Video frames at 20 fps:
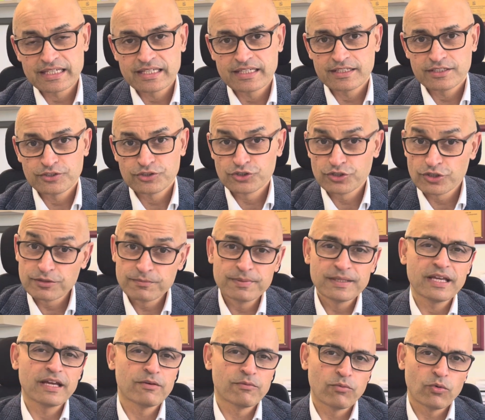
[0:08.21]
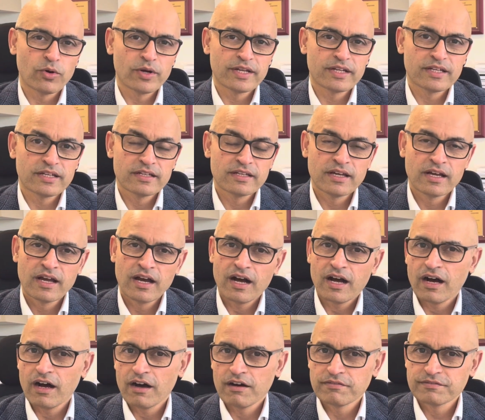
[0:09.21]
should be avoided
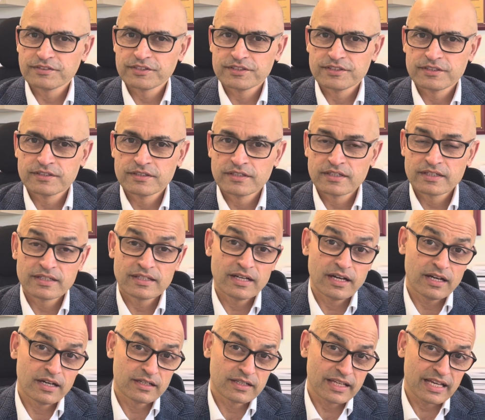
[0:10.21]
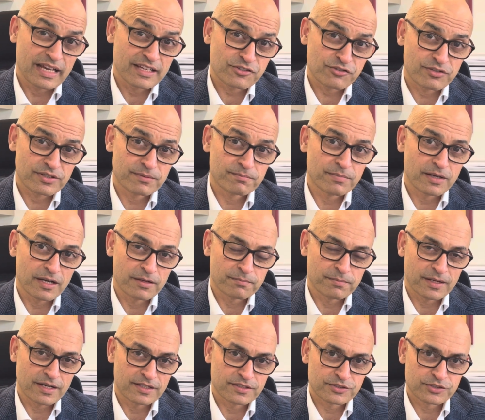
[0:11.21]
after a gastric
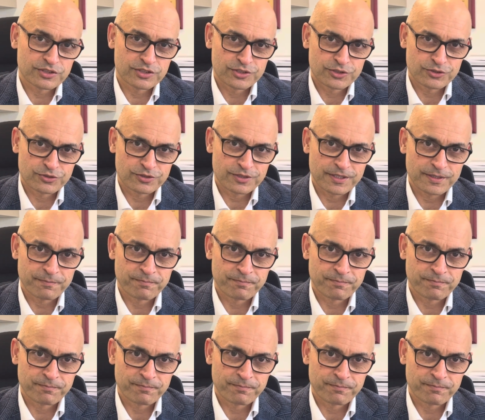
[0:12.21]
bypass surgery.